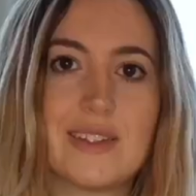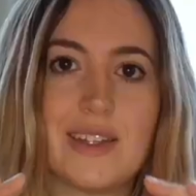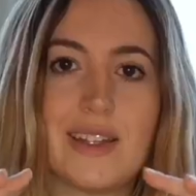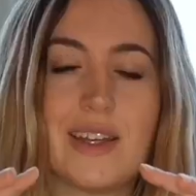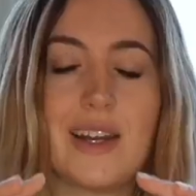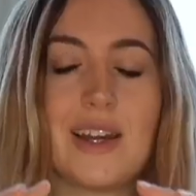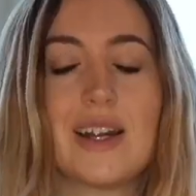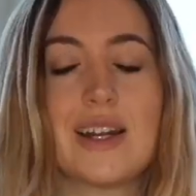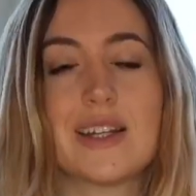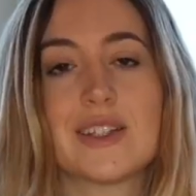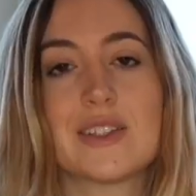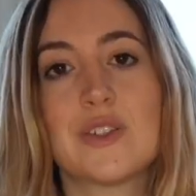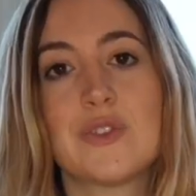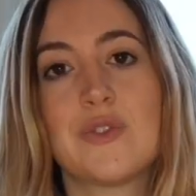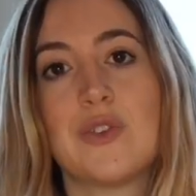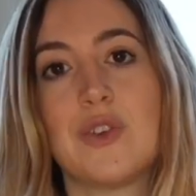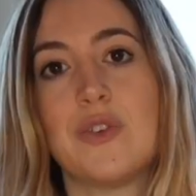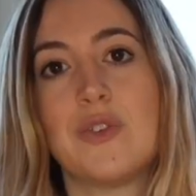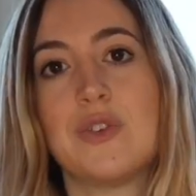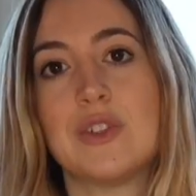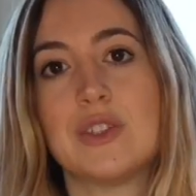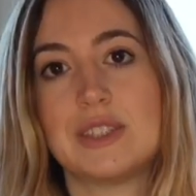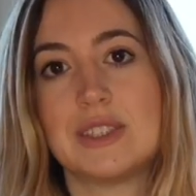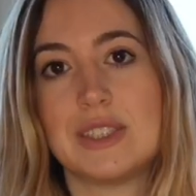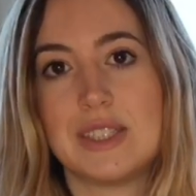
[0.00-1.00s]
the heart of
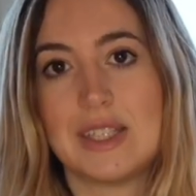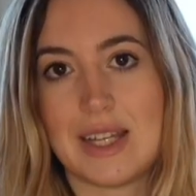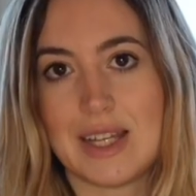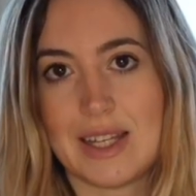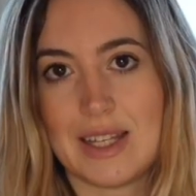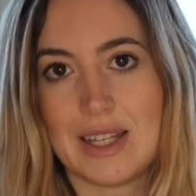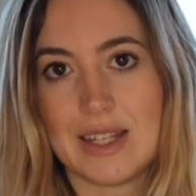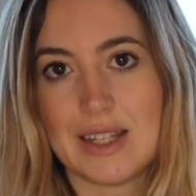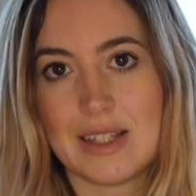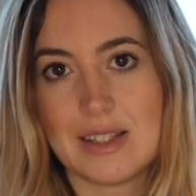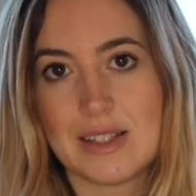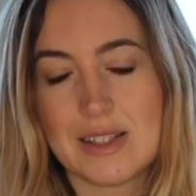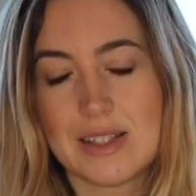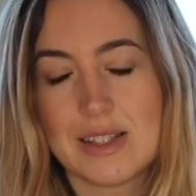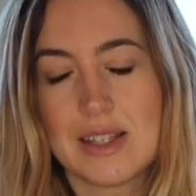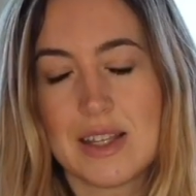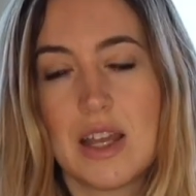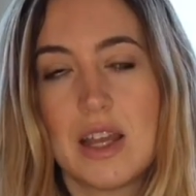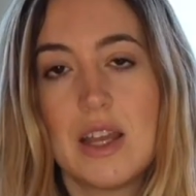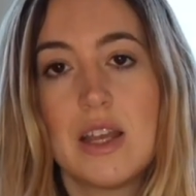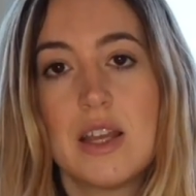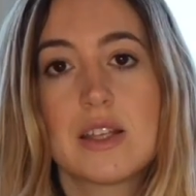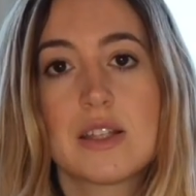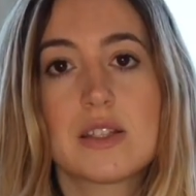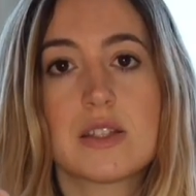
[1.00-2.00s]
Lofoten Islands.
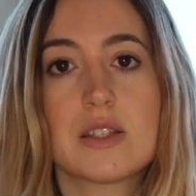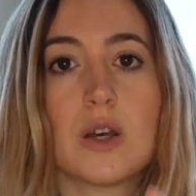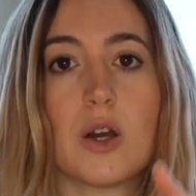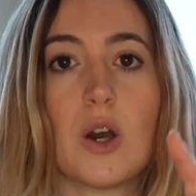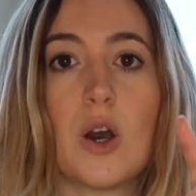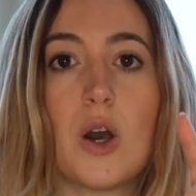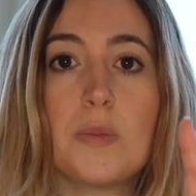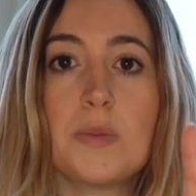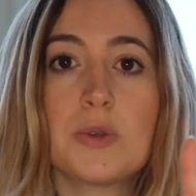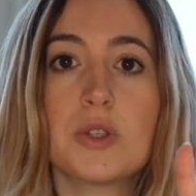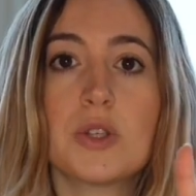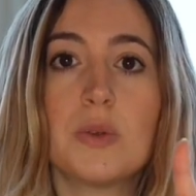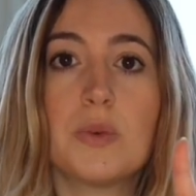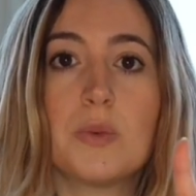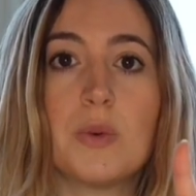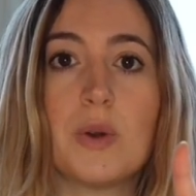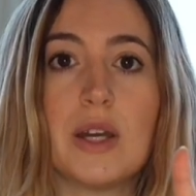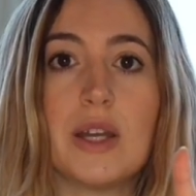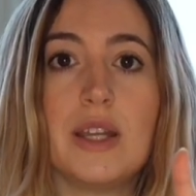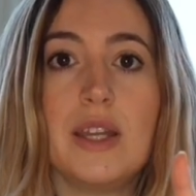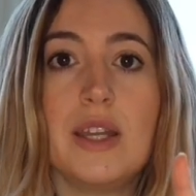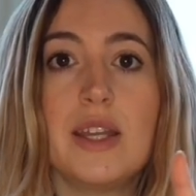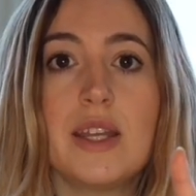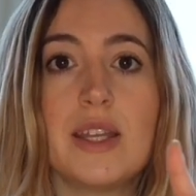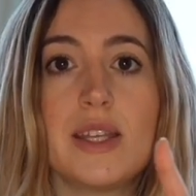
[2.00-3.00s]
So option
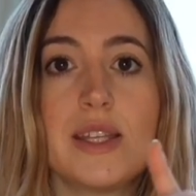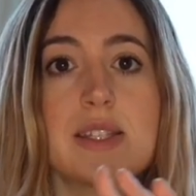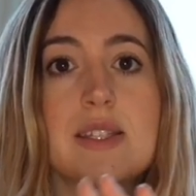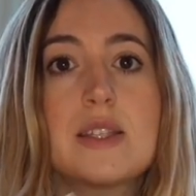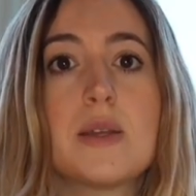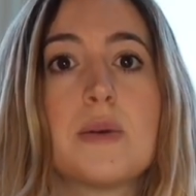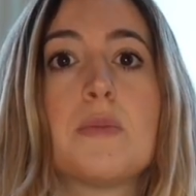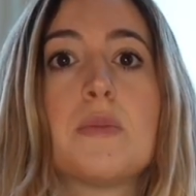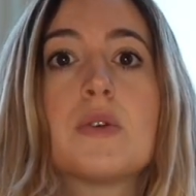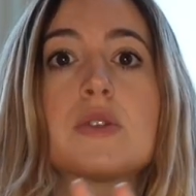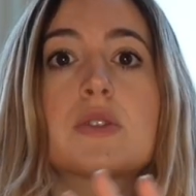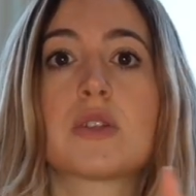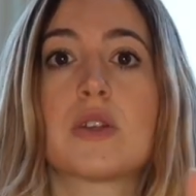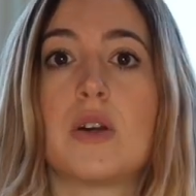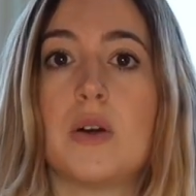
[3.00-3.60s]
one is the most